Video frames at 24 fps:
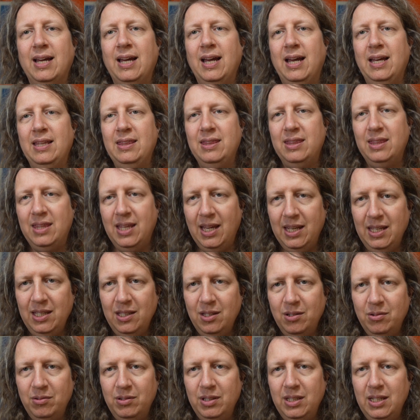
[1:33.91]
And then
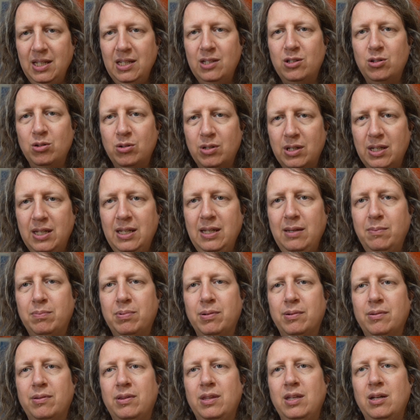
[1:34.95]
you need to keep
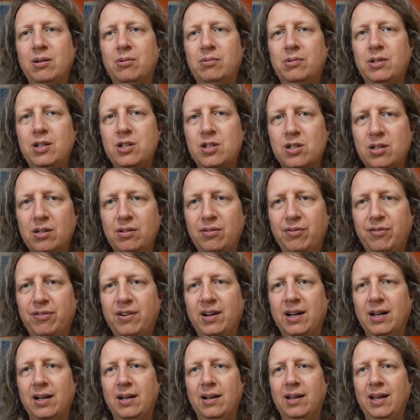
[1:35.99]
the original
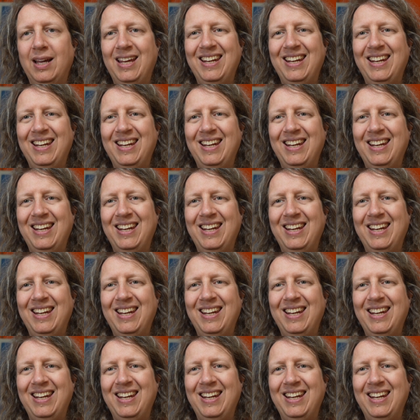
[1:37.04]
file.